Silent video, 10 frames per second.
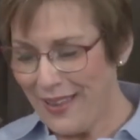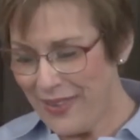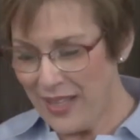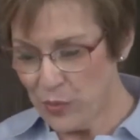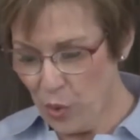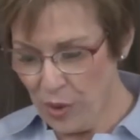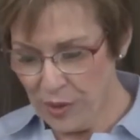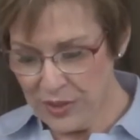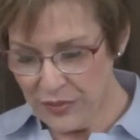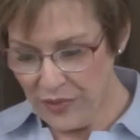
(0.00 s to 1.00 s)
These
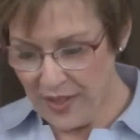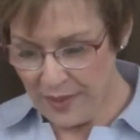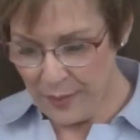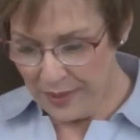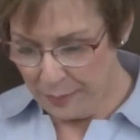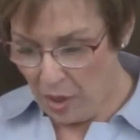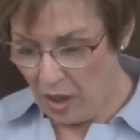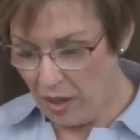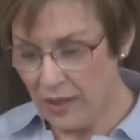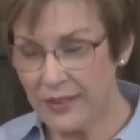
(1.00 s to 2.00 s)
words from
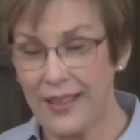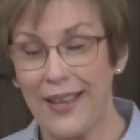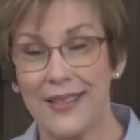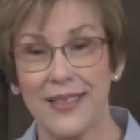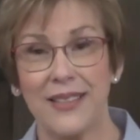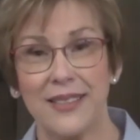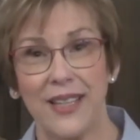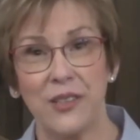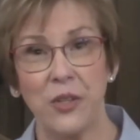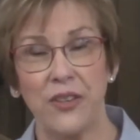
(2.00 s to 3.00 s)
Paul, as I
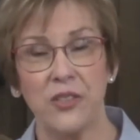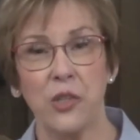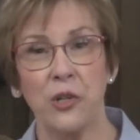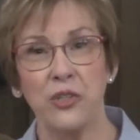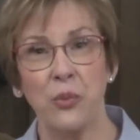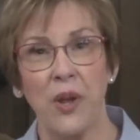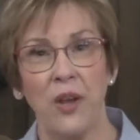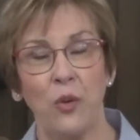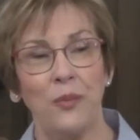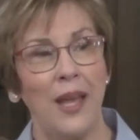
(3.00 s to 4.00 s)
said to the church at
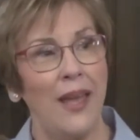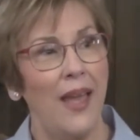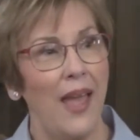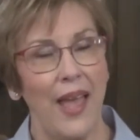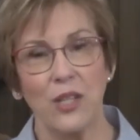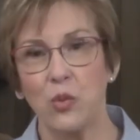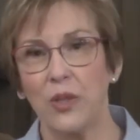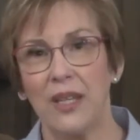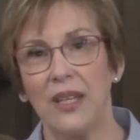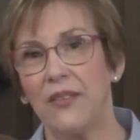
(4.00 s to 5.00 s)
Rome,
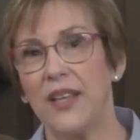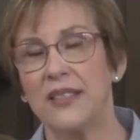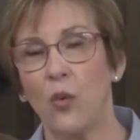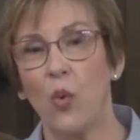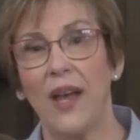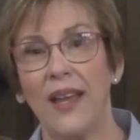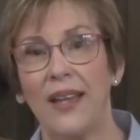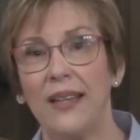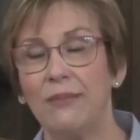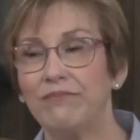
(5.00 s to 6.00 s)
actually give us a
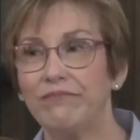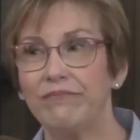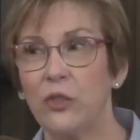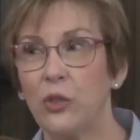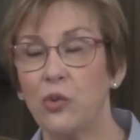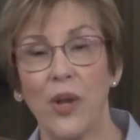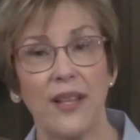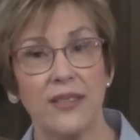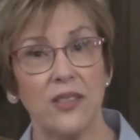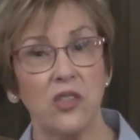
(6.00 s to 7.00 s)
way to
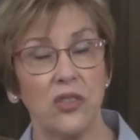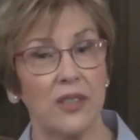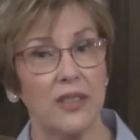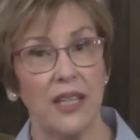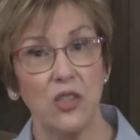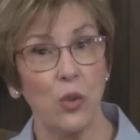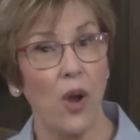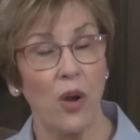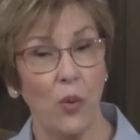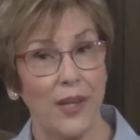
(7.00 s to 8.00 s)
transition into
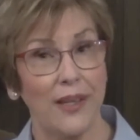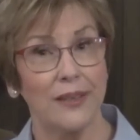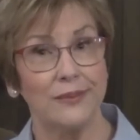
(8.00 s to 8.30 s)
our week.